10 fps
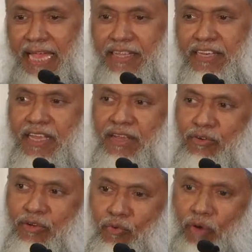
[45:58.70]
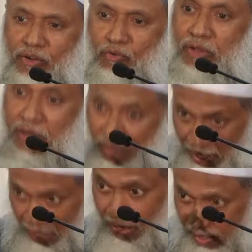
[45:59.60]
that we, what we
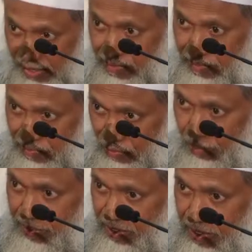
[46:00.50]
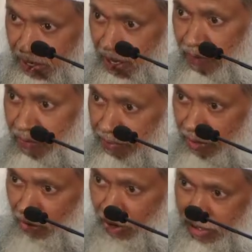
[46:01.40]
learn from the circle, from the
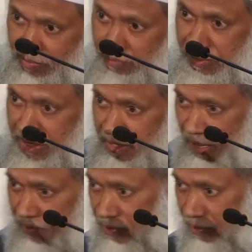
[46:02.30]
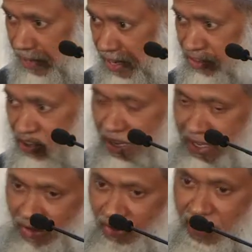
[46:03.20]
knowledge, from the kitab, from the lecture, you know,